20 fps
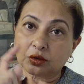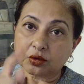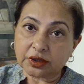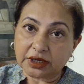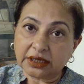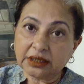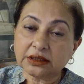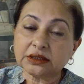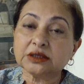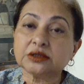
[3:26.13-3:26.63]

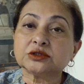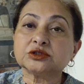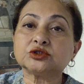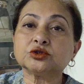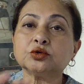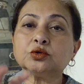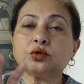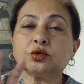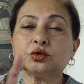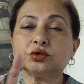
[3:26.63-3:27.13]
Okay,
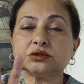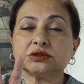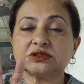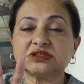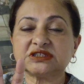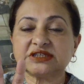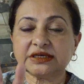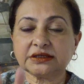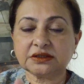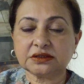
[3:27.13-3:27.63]
so
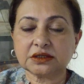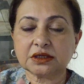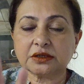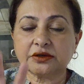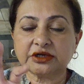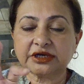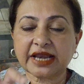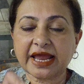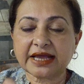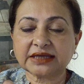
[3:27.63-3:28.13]
sit
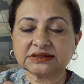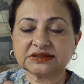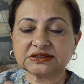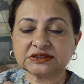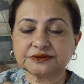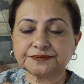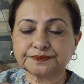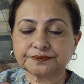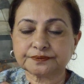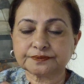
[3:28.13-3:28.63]

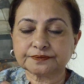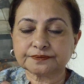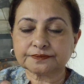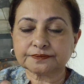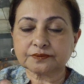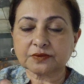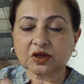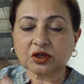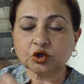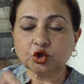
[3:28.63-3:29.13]
relaxed,
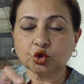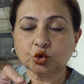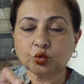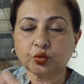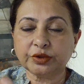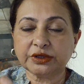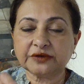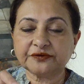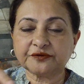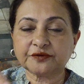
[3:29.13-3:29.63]
you
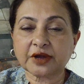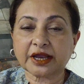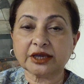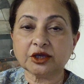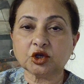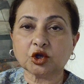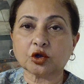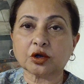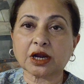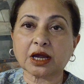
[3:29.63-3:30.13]
will
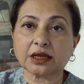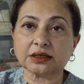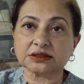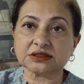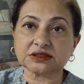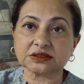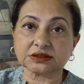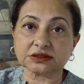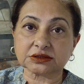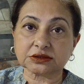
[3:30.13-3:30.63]
find your
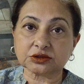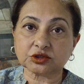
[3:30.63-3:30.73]
answers.